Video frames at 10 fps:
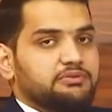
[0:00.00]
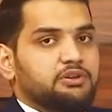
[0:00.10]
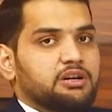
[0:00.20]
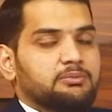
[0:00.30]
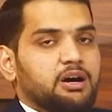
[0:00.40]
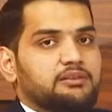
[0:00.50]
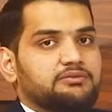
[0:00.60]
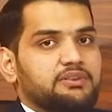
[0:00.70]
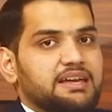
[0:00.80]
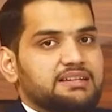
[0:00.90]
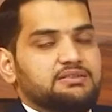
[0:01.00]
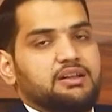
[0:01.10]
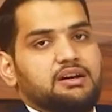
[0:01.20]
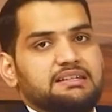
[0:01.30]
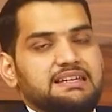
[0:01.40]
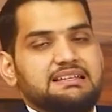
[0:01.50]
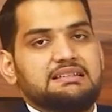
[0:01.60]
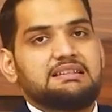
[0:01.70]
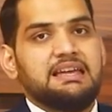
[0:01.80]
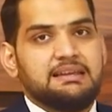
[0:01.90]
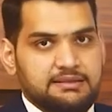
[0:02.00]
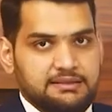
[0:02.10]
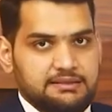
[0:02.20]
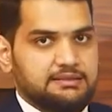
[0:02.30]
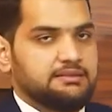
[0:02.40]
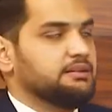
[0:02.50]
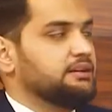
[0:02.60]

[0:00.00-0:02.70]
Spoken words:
form of is not is isn't.